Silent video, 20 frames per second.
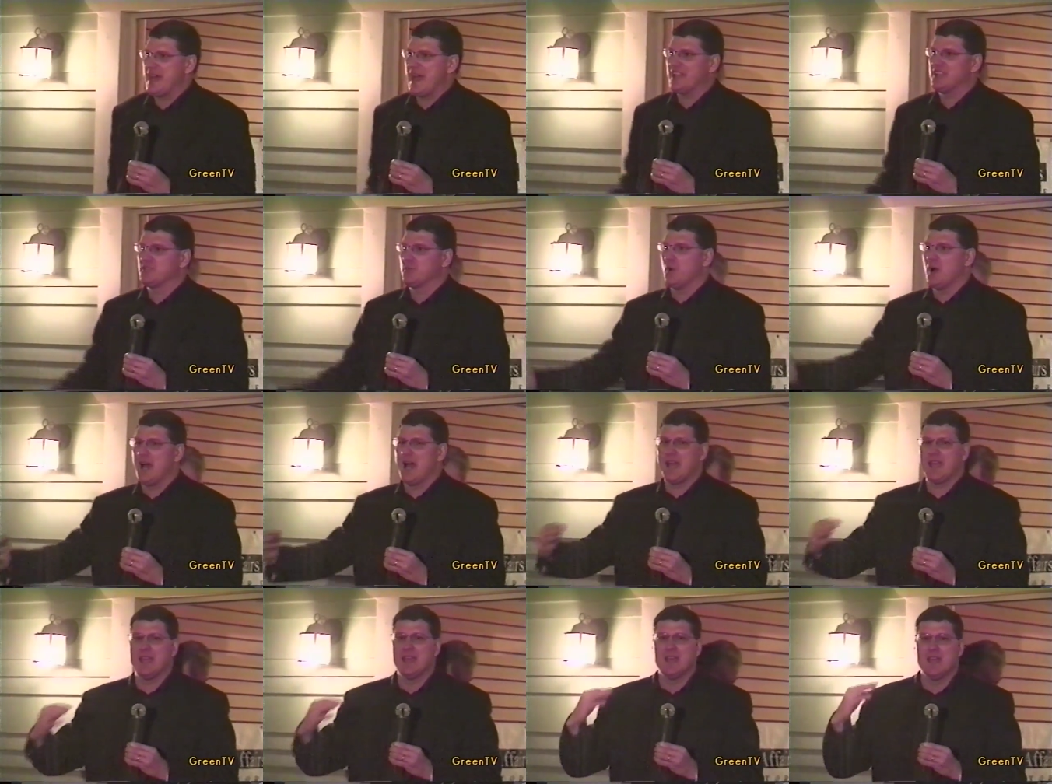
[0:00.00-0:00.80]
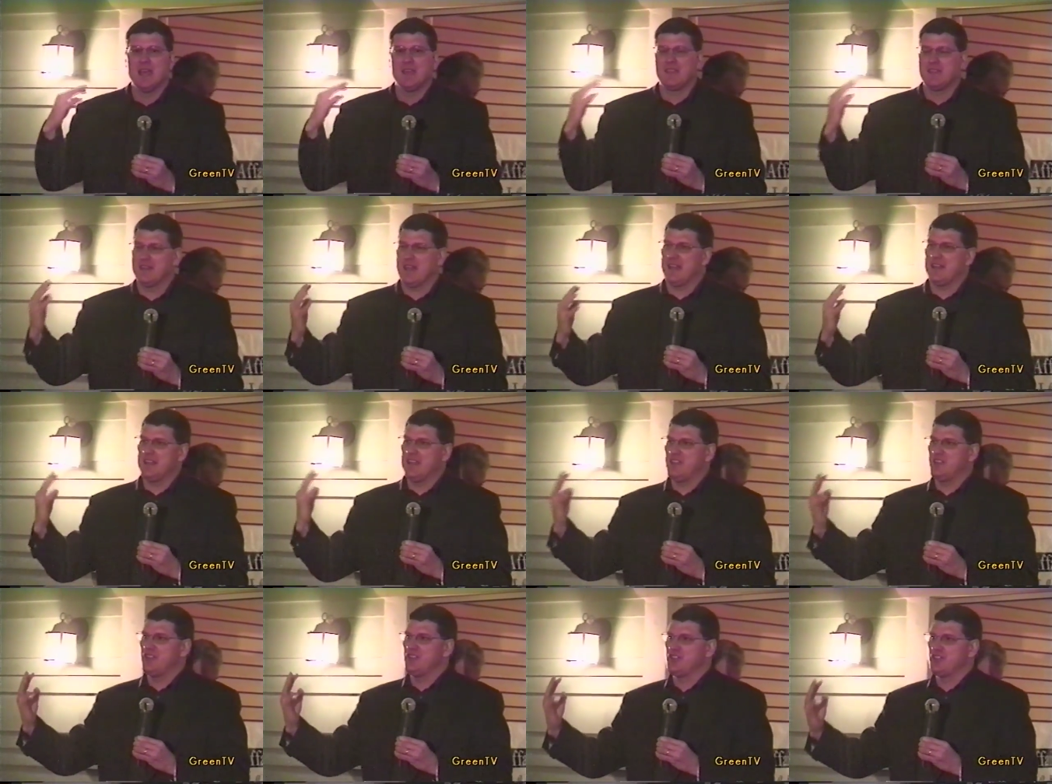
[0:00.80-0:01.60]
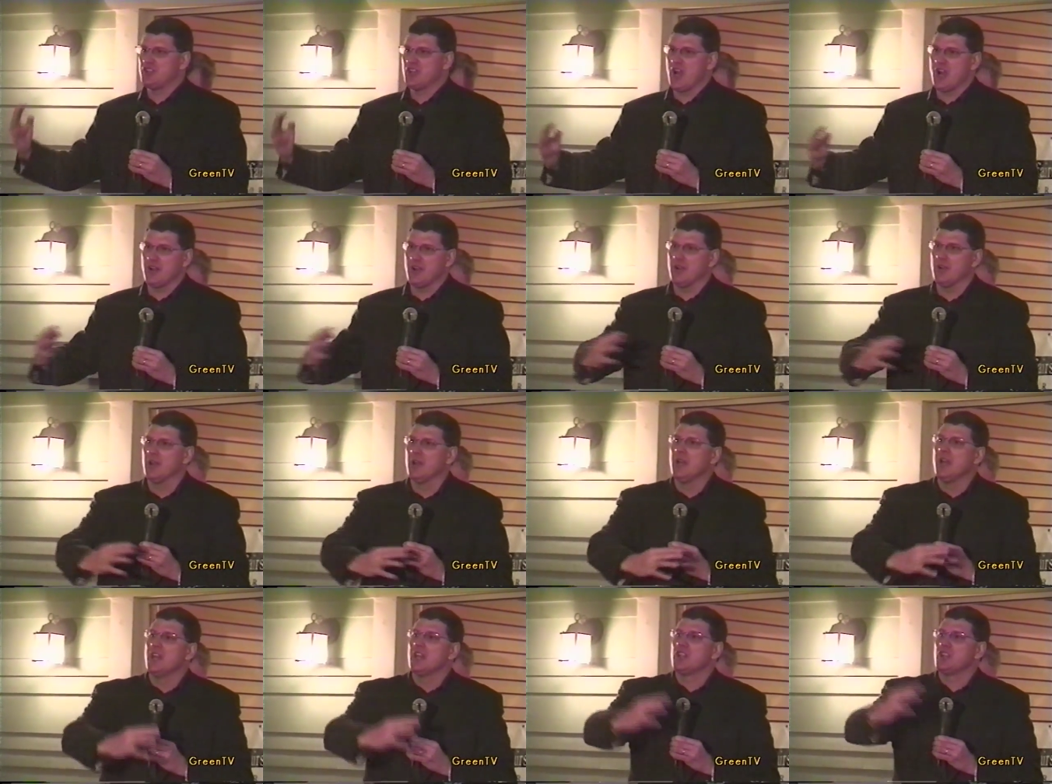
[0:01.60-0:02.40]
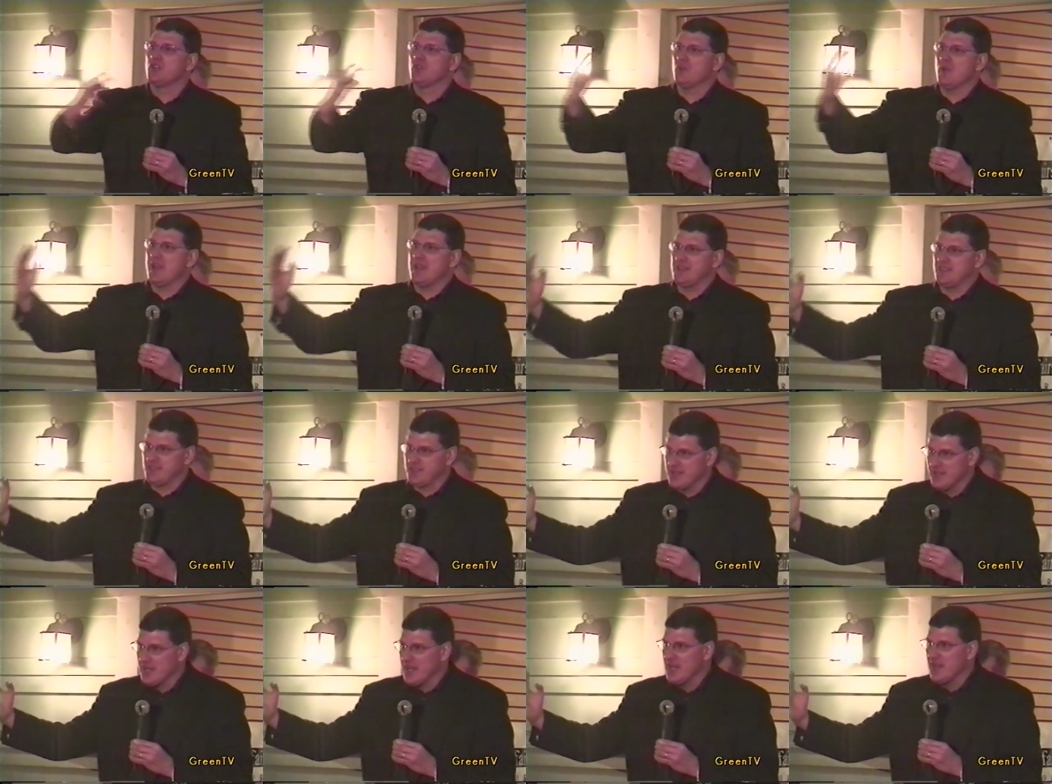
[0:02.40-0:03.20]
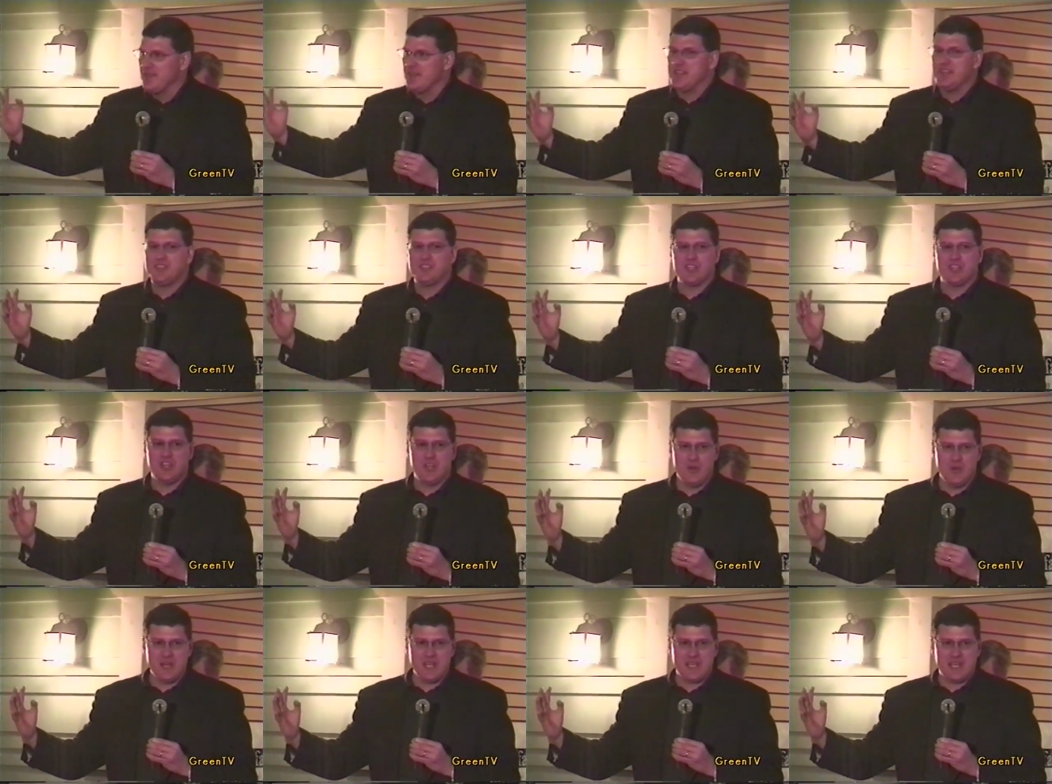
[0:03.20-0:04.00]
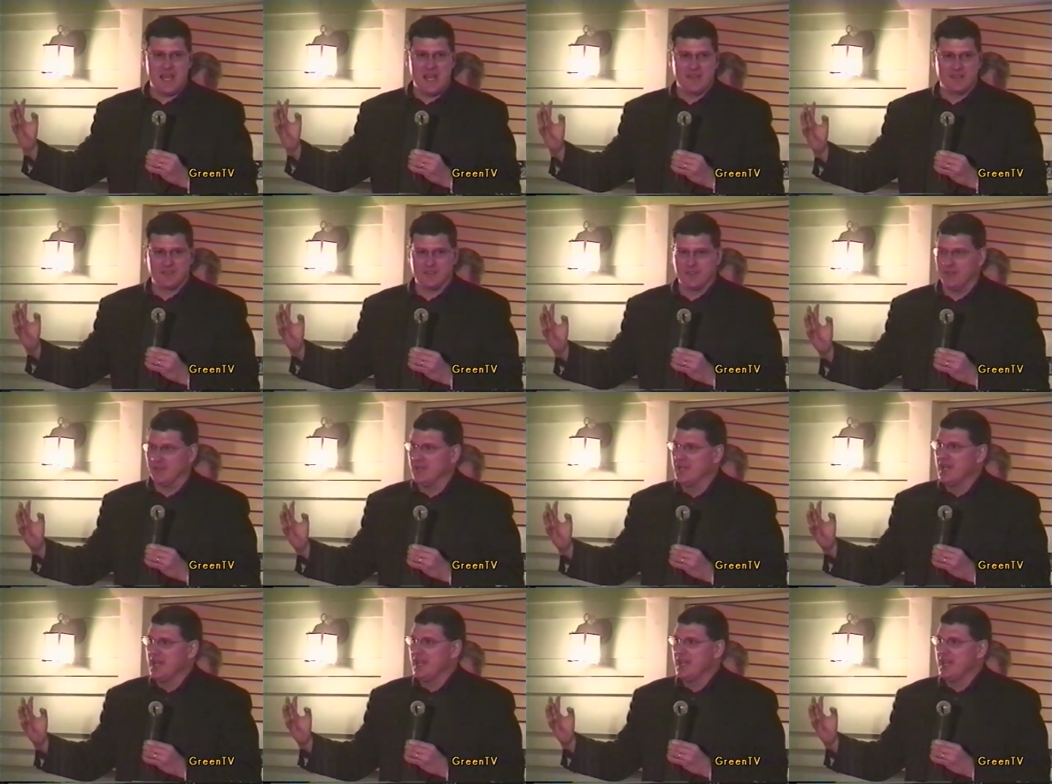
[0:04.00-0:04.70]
That's why the United Nations Charter creates the Security Council.